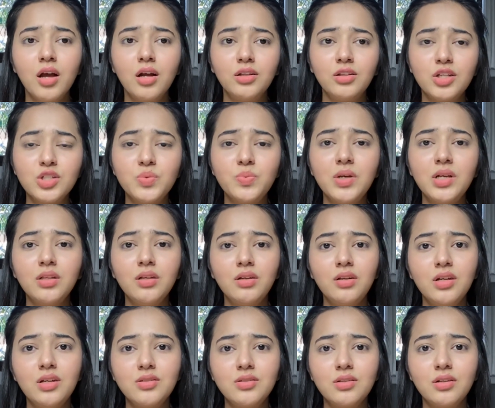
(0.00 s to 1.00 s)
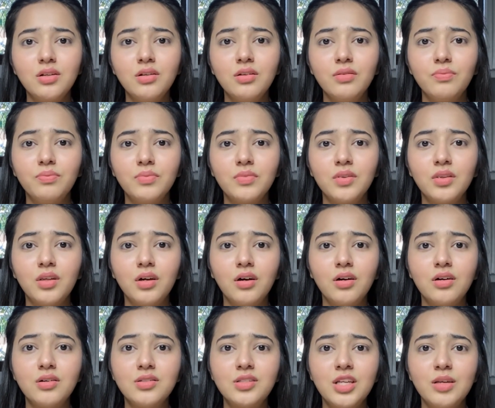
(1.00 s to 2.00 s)
This being the reason,
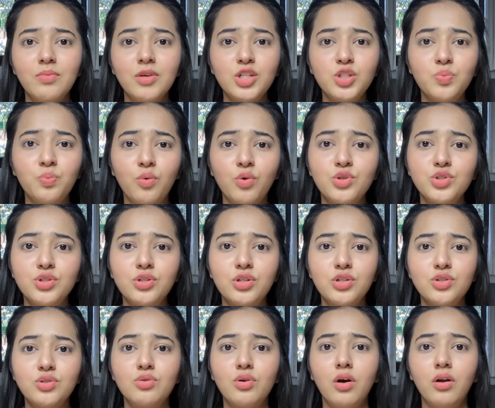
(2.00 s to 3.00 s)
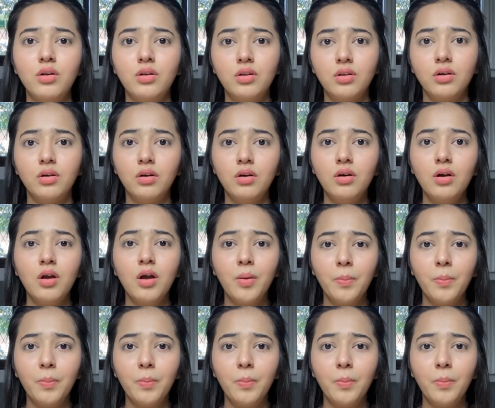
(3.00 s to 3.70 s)
the same exposure is not there.